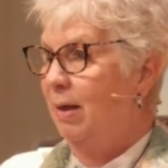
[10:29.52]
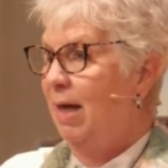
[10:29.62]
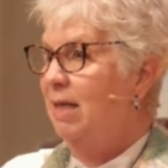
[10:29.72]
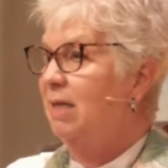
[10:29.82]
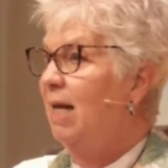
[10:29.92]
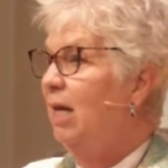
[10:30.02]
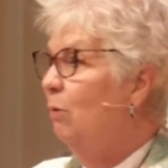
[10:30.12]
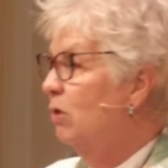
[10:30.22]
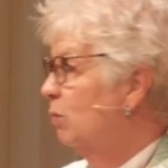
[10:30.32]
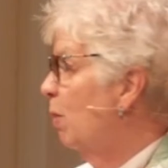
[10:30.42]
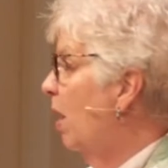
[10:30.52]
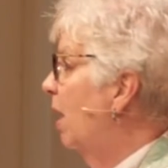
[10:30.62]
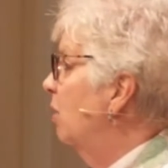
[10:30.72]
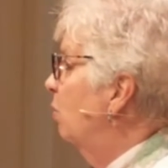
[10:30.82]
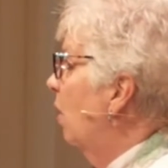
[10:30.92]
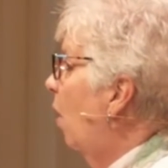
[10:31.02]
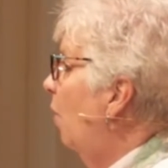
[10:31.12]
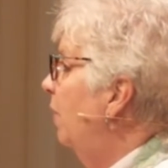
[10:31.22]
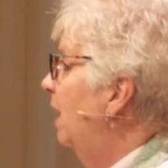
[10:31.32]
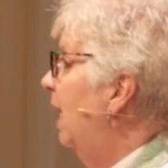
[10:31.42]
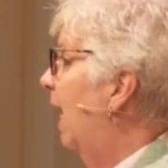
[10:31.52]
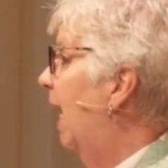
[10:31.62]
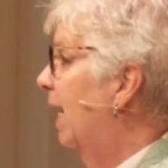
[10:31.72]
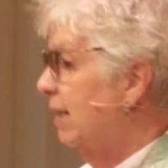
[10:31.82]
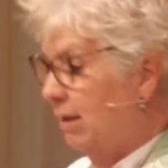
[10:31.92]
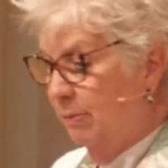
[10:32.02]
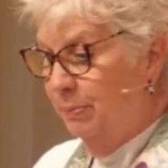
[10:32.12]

Instead, he responds with all that he has.